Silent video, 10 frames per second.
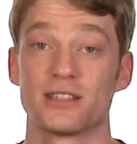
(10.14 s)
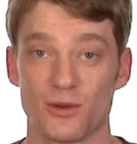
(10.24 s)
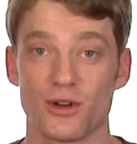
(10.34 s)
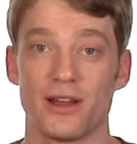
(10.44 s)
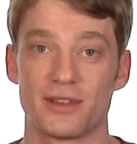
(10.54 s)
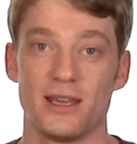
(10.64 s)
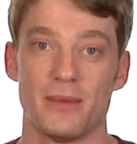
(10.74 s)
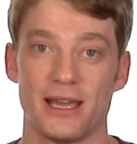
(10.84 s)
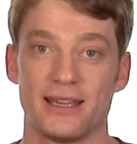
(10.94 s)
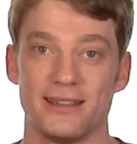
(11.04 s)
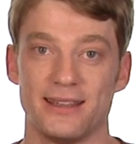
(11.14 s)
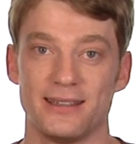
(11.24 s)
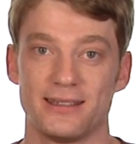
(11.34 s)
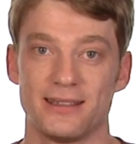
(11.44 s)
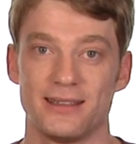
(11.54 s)
looks like we're gonna have to keep making
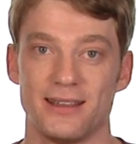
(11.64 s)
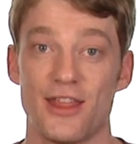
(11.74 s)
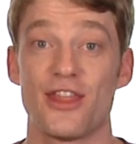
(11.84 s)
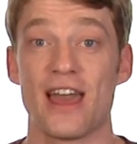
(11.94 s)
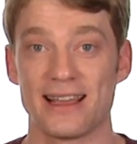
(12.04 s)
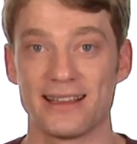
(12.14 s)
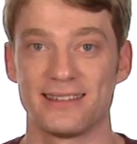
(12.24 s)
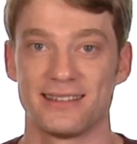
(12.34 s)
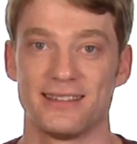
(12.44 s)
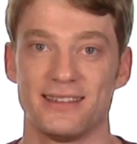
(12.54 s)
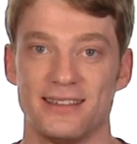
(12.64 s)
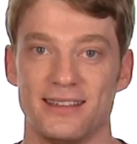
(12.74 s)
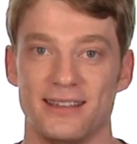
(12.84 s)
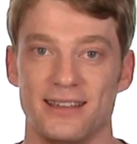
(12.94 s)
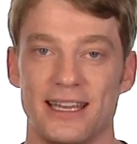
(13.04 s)
these. Thanks.
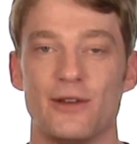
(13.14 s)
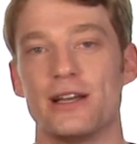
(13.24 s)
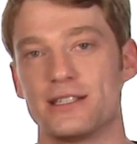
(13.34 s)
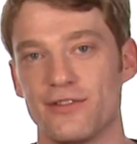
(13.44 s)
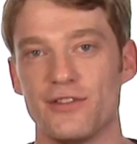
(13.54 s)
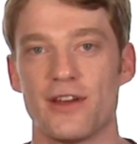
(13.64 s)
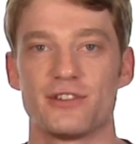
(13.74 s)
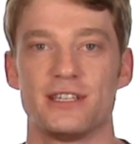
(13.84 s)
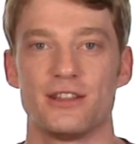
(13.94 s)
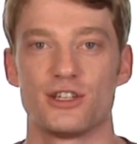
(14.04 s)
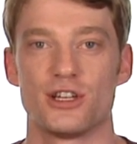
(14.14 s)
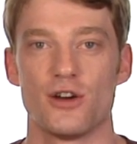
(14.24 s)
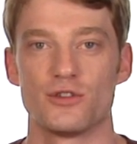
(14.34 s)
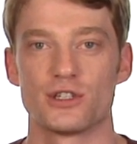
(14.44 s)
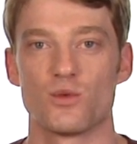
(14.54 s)
Anyways, if you've never seen the
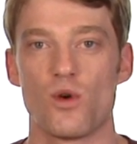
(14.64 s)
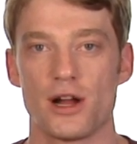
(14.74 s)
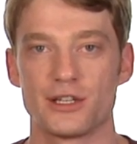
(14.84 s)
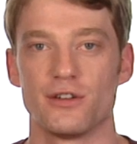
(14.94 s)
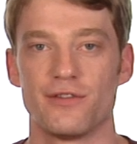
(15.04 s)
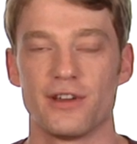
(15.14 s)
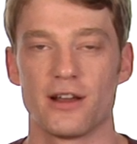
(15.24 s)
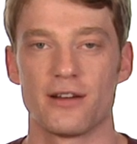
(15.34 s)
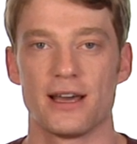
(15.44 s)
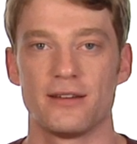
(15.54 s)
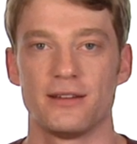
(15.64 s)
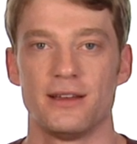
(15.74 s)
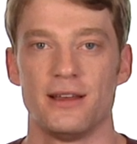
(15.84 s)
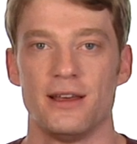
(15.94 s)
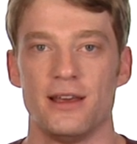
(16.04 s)
show, just watch, you'll figure it out.
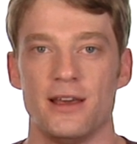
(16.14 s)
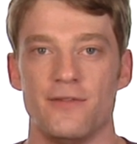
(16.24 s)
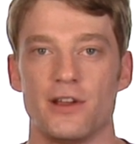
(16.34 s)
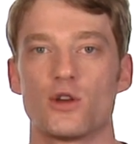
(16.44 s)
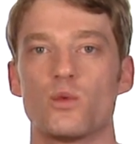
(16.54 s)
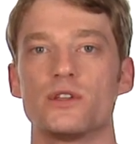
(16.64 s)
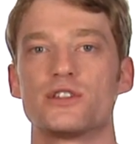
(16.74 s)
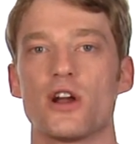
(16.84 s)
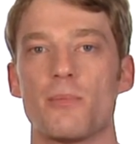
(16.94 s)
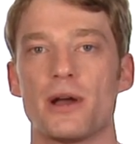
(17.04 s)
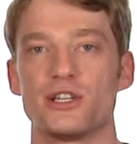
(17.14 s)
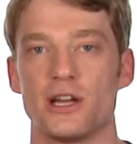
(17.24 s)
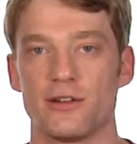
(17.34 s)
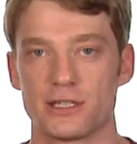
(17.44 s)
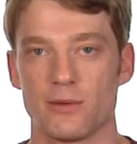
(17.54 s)
Figured we'd start by
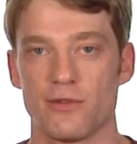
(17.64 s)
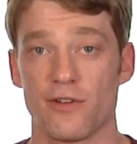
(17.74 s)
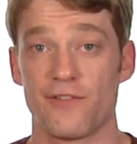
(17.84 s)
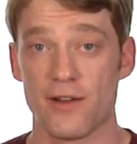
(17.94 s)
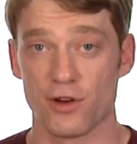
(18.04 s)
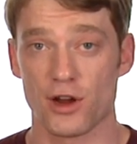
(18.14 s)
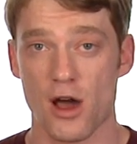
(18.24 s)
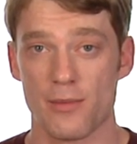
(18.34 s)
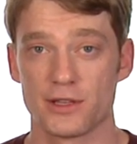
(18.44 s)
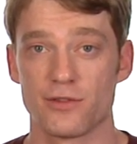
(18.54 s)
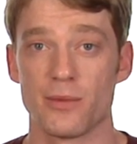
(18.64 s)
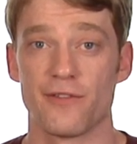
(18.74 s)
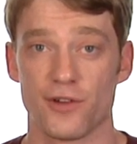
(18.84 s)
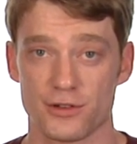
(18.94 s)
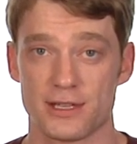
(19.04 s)
sharing some of our favorite comments from the
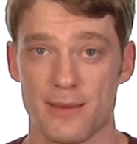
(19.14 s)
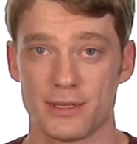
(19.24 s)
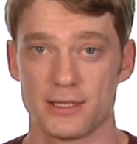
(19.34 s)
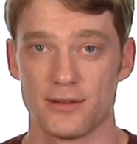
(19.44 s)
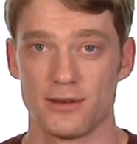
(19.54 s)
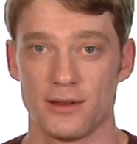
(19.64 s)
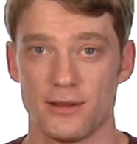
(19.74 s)
first episode.